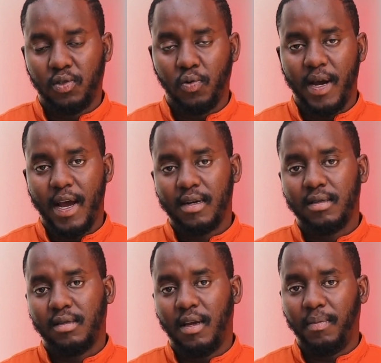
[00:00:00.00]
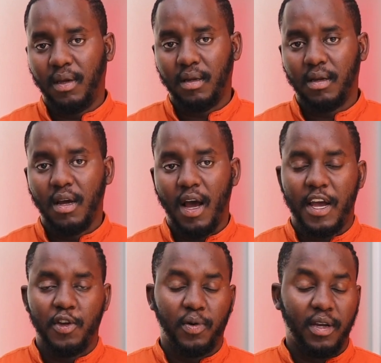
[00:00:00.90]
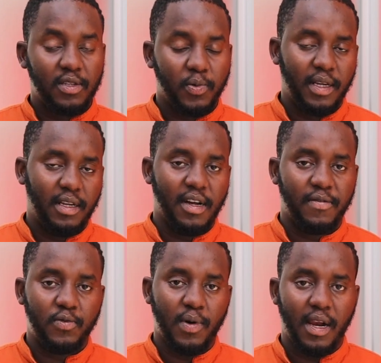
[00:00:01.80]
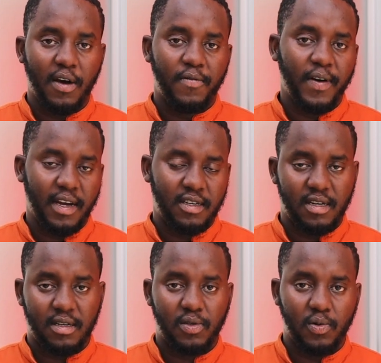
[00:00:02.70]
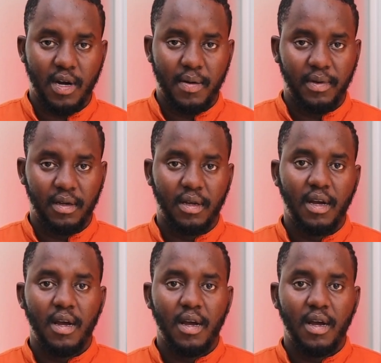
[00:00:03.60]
So by access, I mean, are your gates wide enough to allow fire trucks to come in?